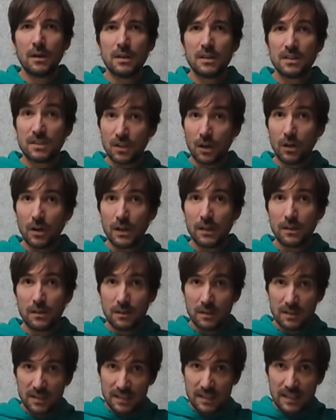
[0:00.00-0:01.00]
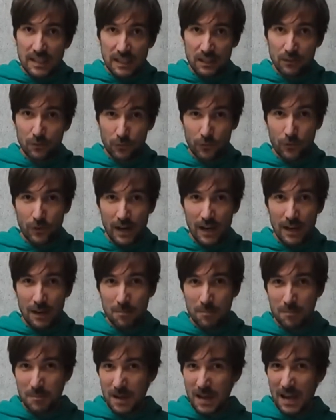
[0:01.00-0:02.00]
a solid steel
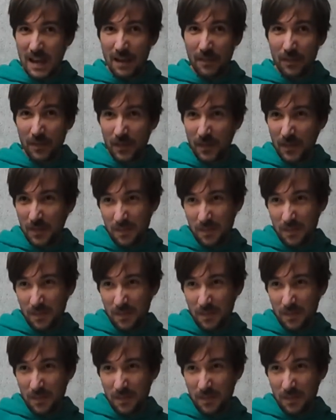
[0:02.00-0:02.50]
frame, and